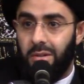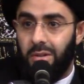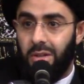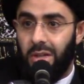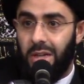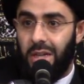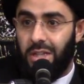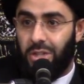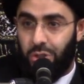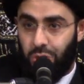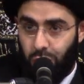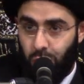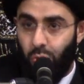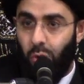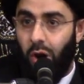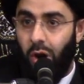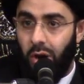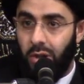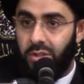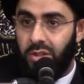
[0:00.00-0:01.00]
It's too
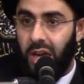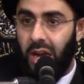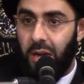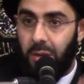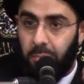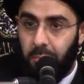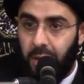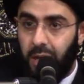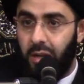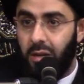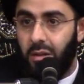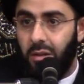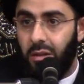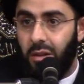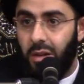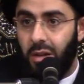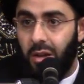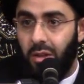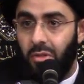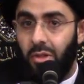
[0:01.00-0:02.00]
hard to
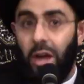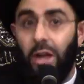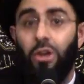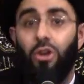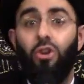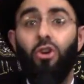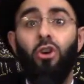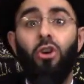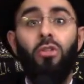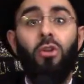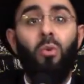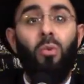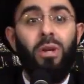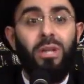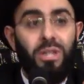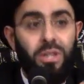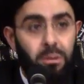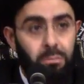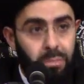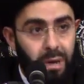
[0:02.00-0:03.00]
admit that you're the
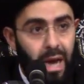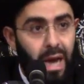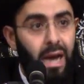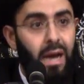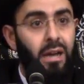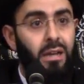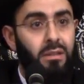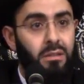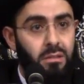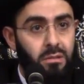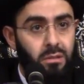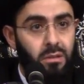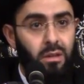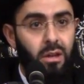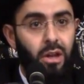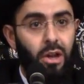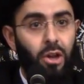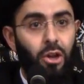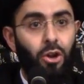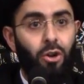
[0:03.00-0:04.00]
reason behind
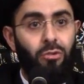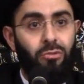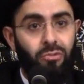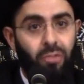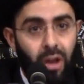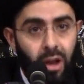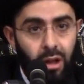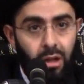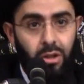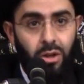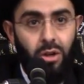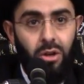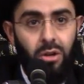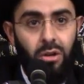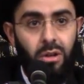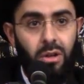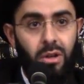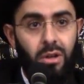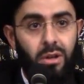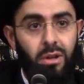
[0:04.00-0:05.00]
your
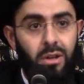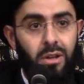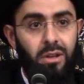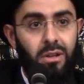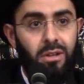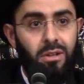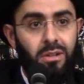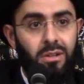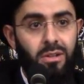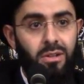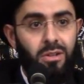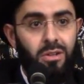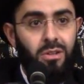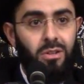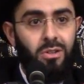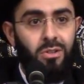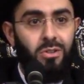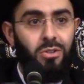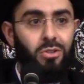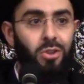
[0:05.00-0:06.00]
failure,
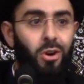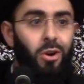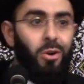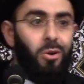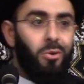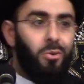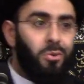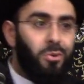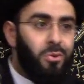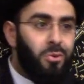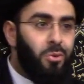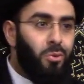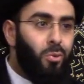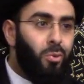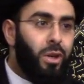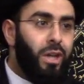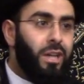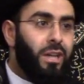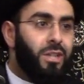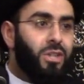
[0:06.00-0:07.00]
so
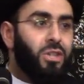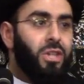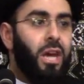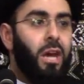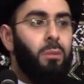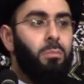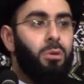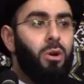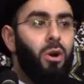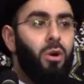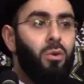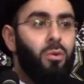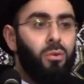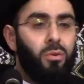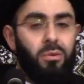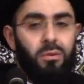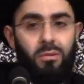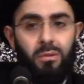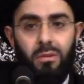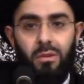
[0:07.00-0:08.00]
we need a scapegoat.
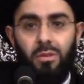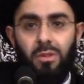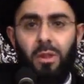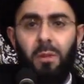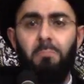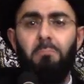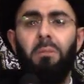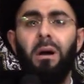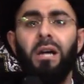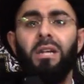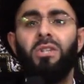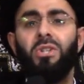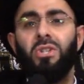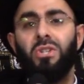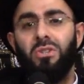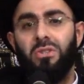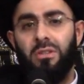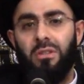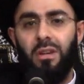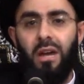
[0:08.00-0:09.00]
The
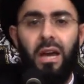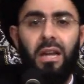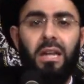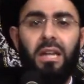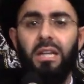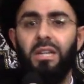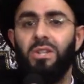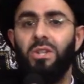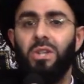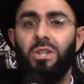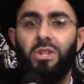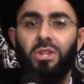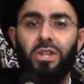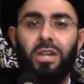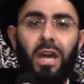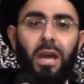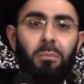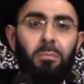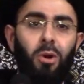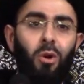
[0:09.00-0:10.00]
best and easiest
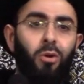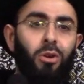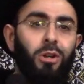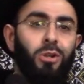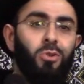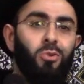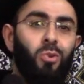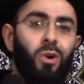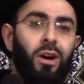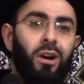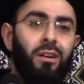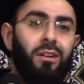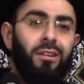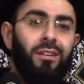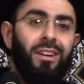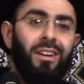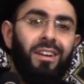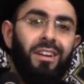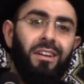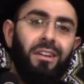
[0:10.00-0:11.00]
scapegoat is what?
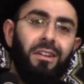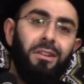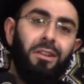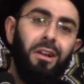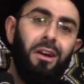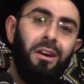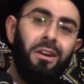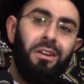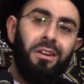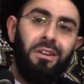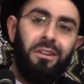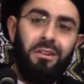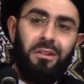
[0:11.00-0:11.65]
Luck.